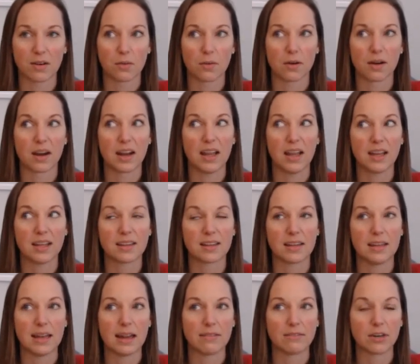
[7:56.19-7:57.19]
or it's
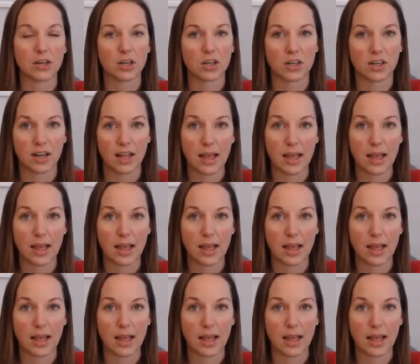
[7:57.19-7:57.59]
never